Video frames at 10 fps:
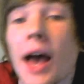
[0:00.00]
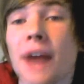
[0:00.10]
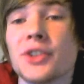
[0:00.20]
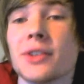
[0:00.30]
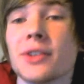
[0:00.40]

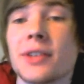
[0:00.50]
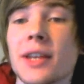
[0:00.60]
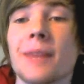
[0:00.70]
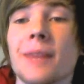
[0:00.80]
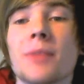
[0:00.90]
As you can
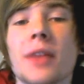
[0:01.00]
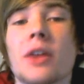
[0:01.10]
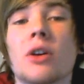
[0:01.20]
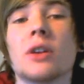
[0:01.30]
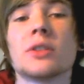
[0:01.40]
see,
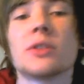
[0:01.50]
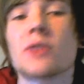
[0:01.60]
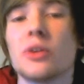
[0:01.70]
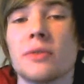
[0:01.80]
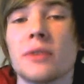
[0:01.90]
there are a lot of
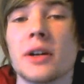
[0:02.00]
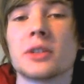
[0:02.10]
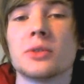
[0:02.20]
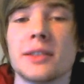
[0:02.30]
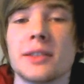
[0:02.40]

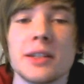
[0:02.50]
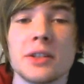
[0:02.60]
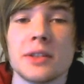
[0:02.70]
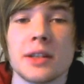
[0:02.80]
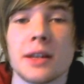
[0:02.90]
controversial
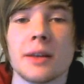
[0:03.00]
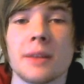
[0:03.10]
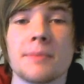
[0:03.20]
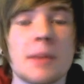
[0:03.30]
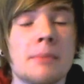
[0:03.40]
decisions in here.